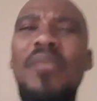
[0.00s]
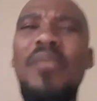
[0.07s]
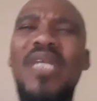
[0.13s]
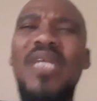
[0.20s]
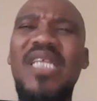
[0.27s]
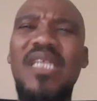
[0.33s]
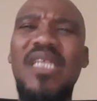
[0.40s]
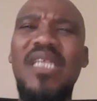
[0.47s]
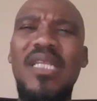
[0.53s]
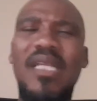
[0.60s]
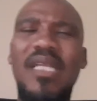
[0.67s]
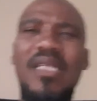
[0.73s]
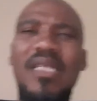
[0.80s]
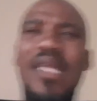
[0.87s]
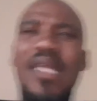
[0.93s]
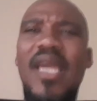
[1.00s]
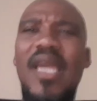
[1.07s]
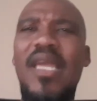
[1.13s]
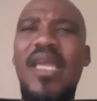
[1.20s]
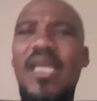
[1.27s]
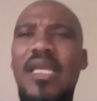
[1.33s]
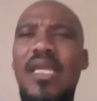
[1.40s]
But at the end of the
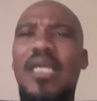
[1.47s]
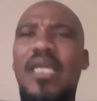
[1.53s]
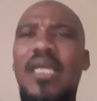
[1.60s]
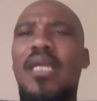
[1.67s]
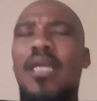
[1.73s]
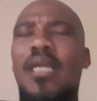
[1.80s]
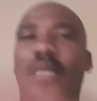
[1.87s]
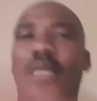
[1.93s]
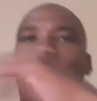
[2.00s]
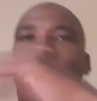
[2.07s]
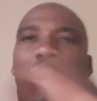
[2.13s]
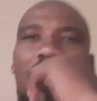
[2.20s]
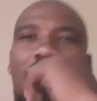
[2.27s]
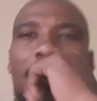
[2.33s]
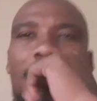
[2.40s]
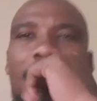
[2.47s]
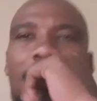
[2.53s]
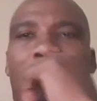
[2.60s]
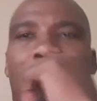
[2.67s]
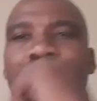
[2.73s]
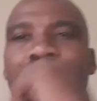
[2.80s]
day, um,